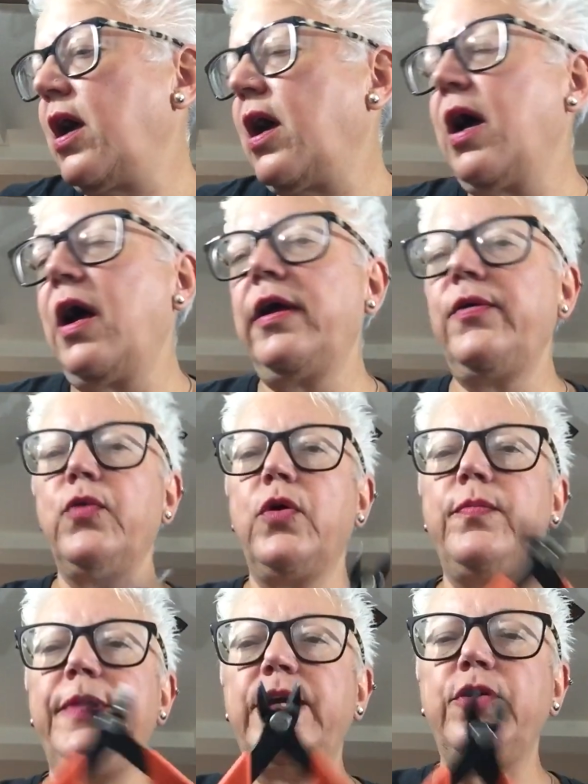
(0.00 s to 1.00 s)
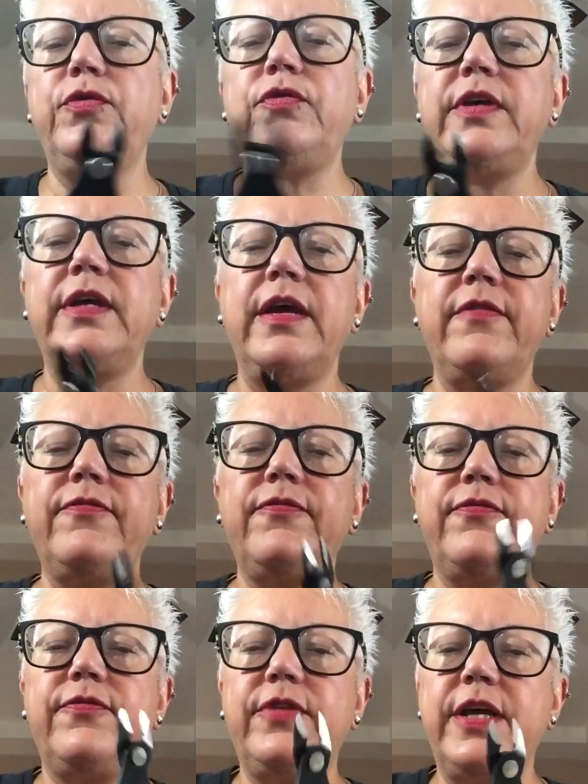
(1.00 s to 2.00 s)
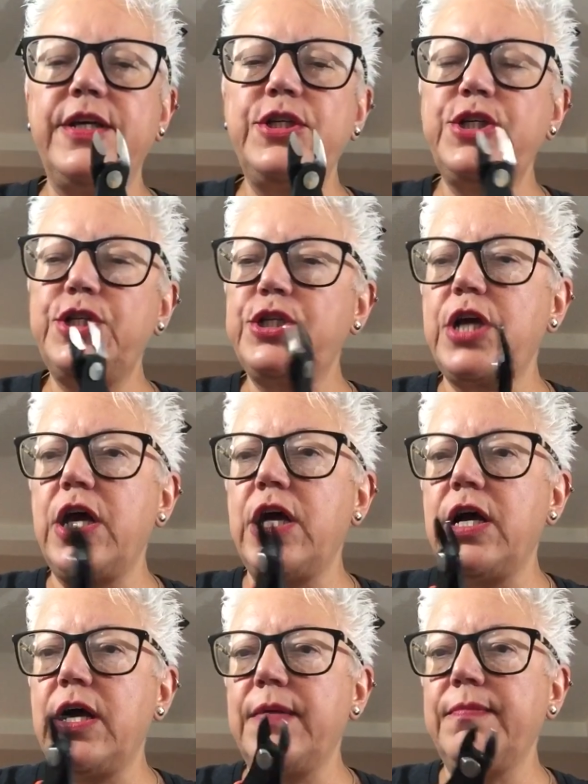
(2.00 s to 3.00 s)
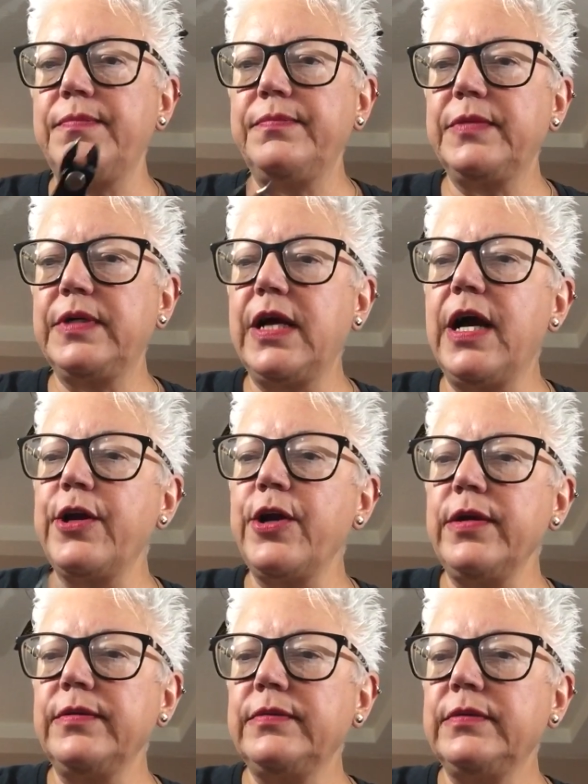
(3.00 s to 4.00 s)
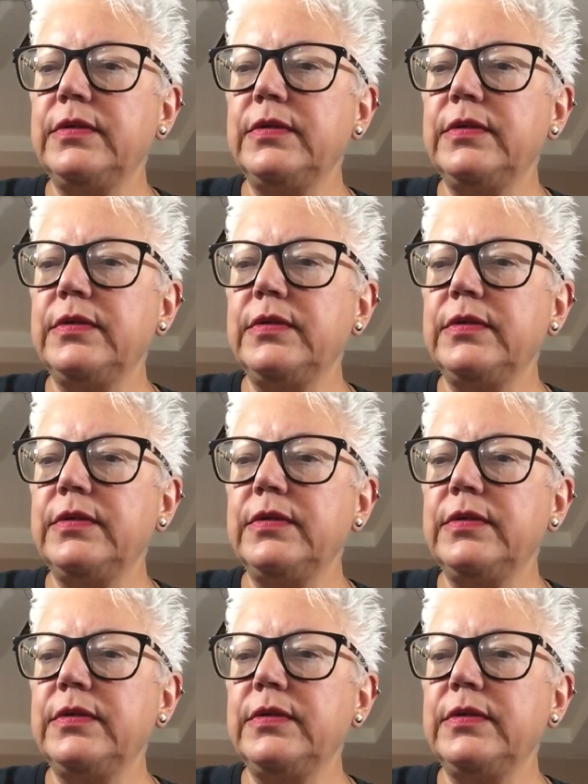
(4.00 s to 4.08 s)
I will be using a flush cutter.